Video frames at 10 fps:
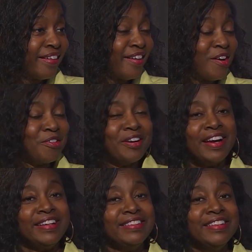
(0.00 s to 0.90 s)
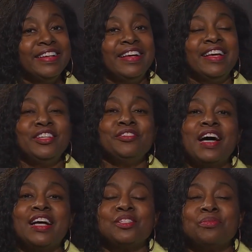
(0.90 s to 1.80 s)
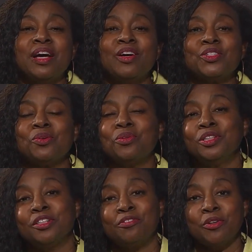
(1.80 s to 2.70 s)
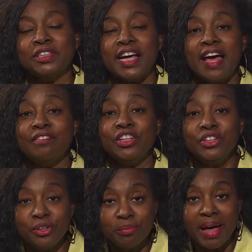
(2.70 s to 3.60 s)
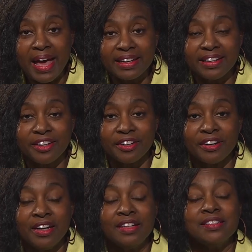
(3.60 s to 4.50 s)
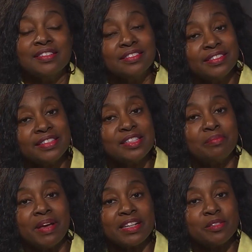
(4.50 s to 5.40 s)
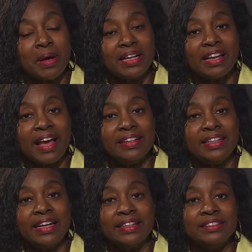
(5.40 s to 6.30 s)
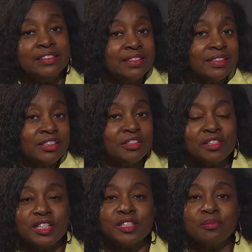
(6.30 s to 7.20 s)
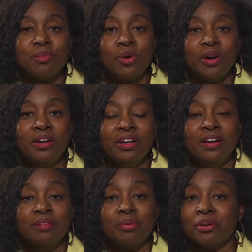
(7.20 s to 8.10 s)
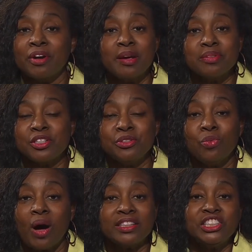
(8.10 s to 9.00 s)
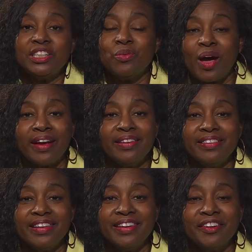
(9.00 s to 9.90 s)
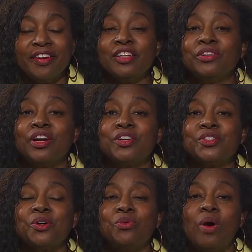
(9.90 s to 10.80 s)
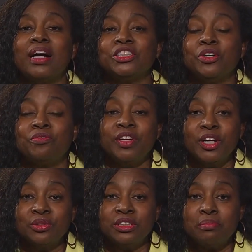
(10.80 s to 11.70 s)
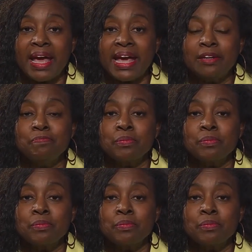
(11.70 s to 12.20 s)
All right. You guys, we also will look forward to having you back here to look at CMPAC Spotlight and just, see some more programs that you watch anyway here. And you can also watch on video on demand